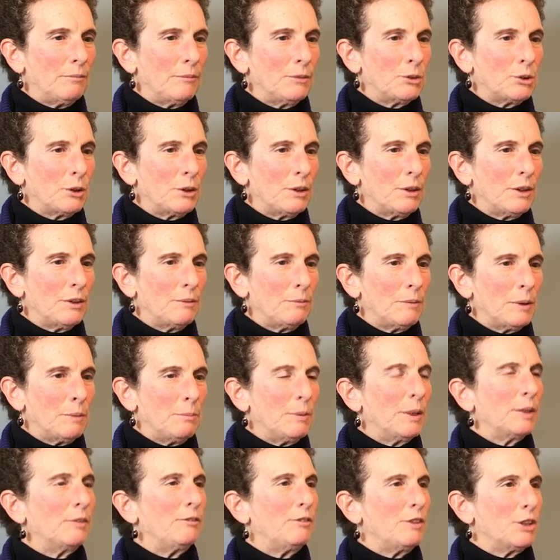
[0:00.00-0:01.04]
sort of the
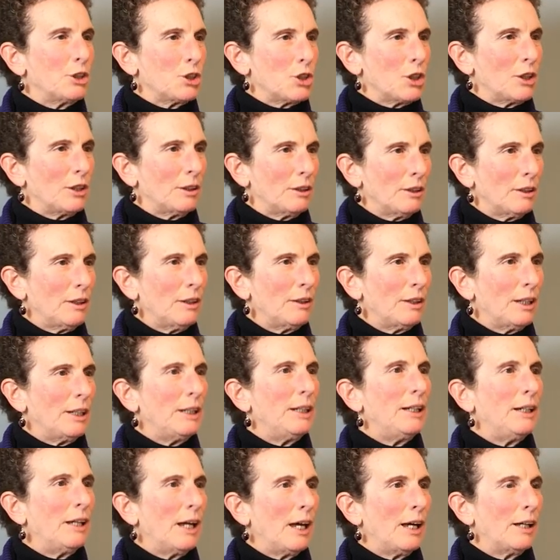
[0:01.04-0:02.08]
big vision that
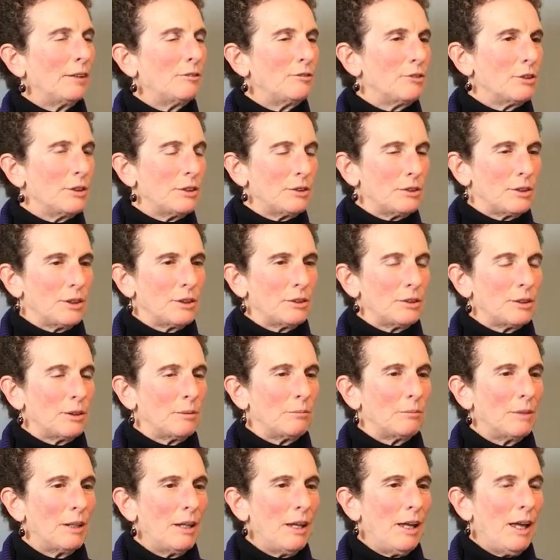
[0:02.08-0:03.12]
he had for the
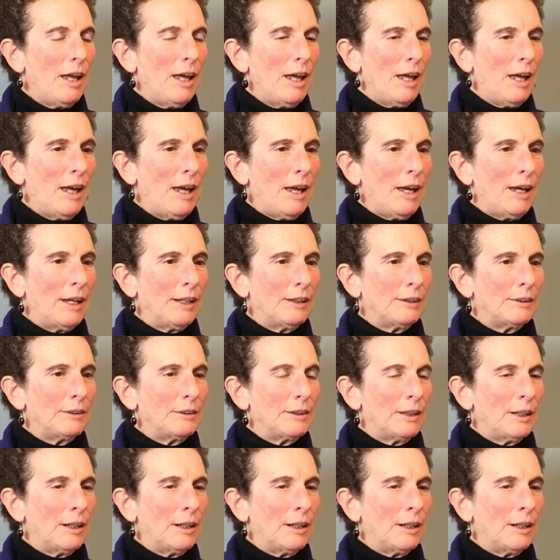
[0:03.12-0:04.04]
system. And